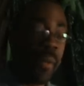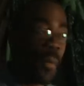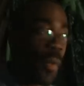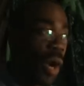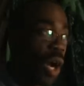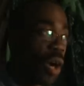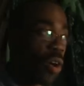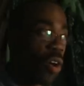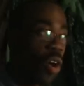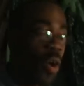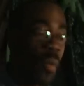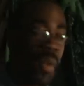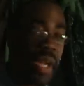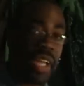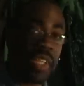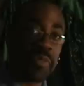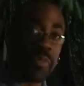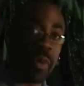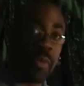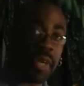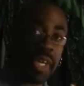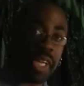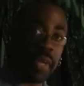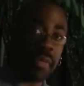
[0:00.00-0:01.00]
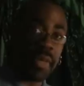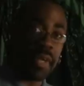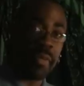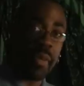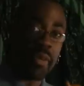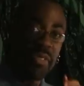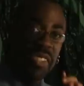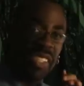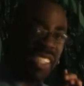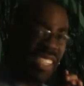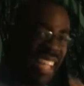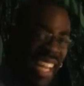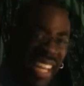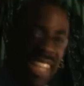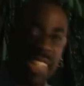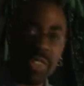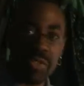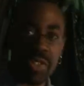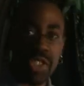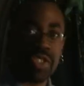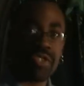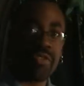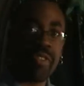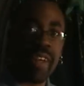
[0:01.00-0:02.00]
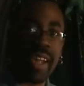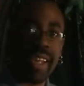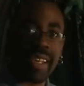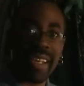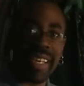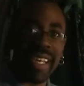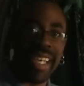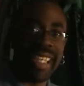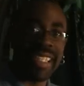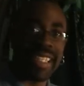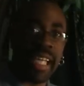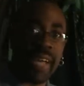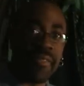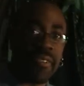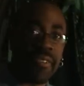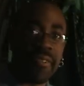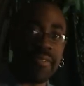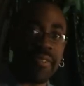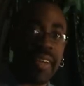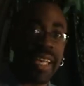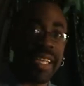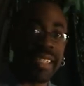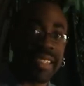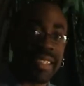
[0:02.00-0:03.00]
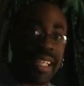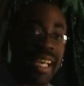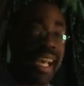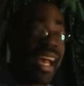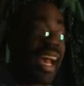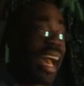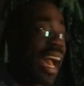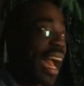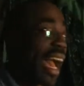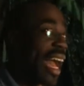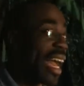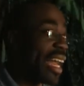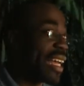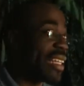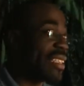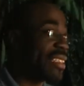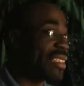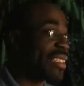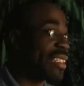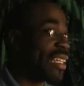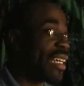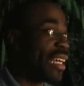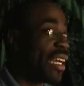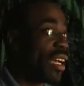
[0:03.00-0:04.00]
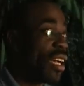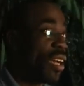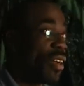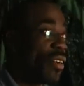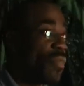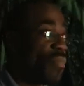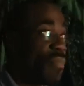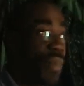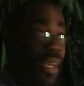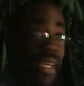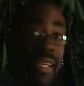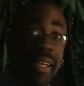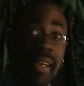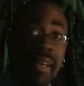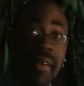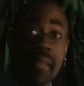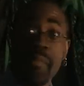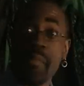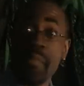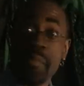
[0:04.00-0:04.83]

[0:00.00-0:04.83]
Mark Hominick is probably going to be the most dangerous striker he's ever faced, and but